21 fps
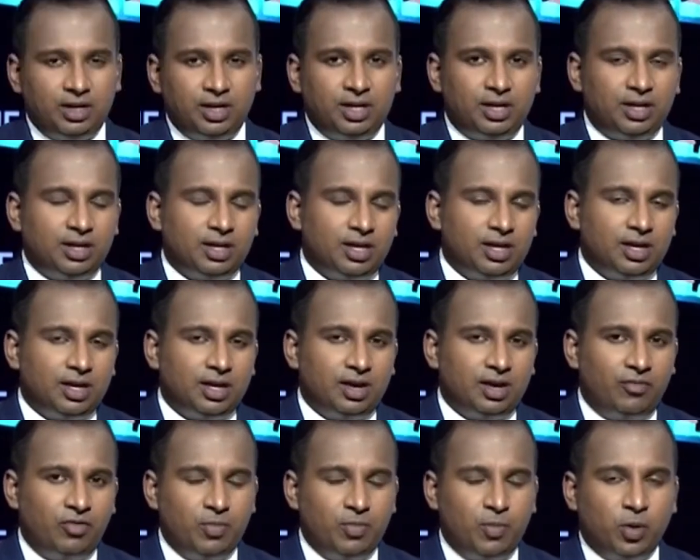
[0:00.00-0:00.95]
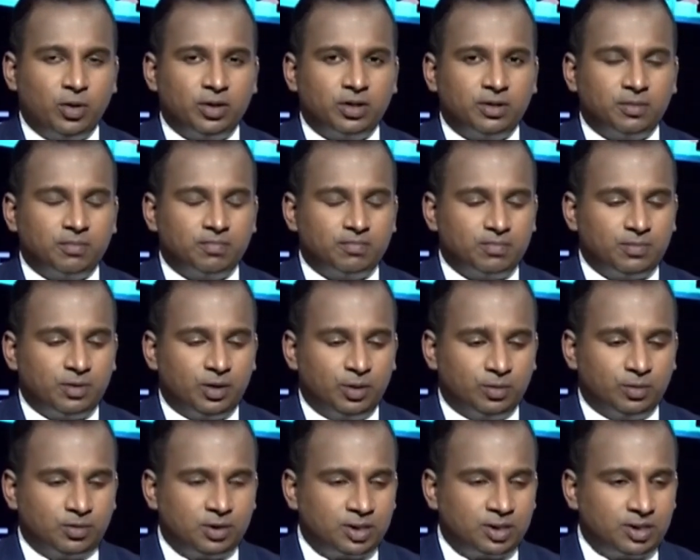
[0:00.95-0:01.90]
day, everybody,
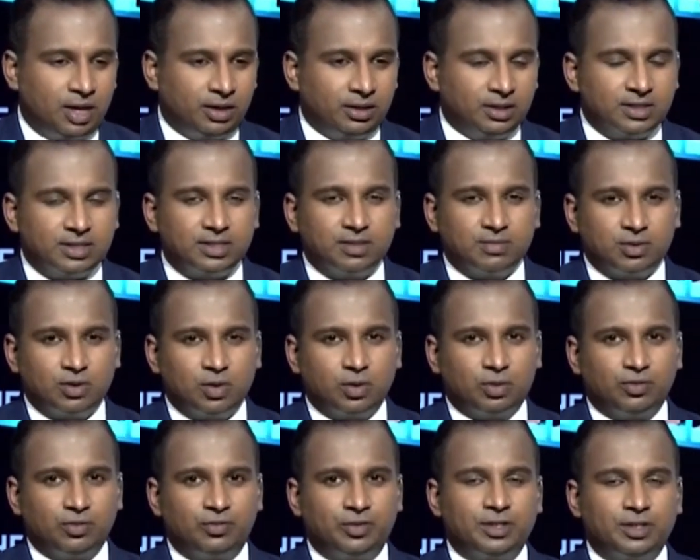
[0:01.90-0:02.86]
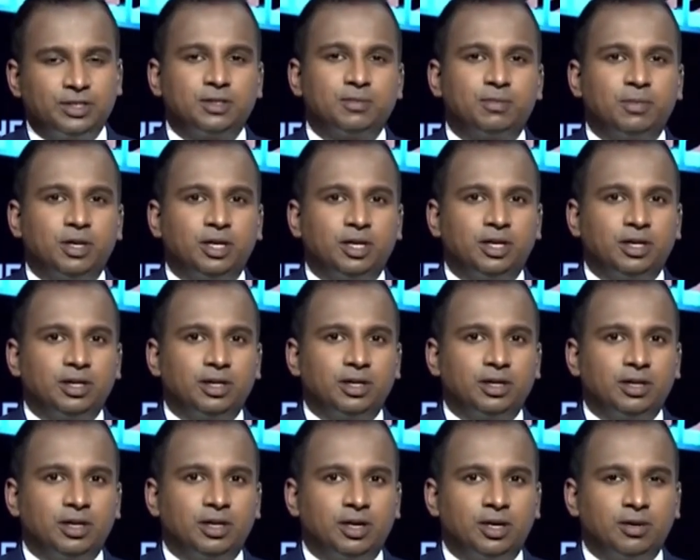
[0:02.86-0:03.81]
studies some sort of
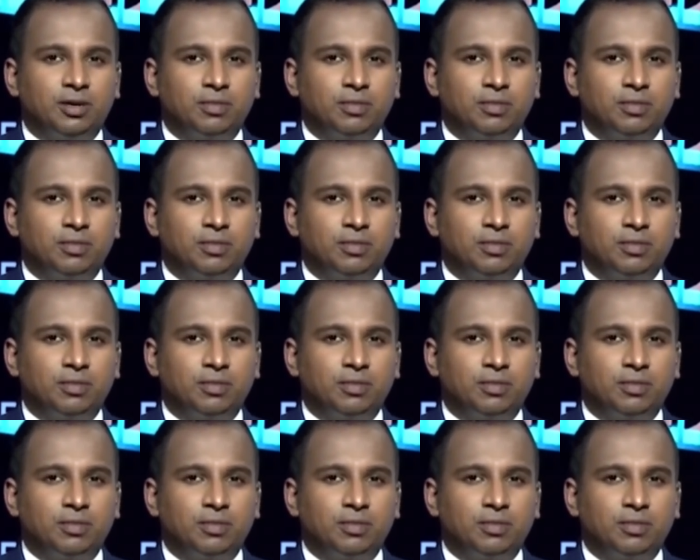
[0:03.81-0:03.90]
discipline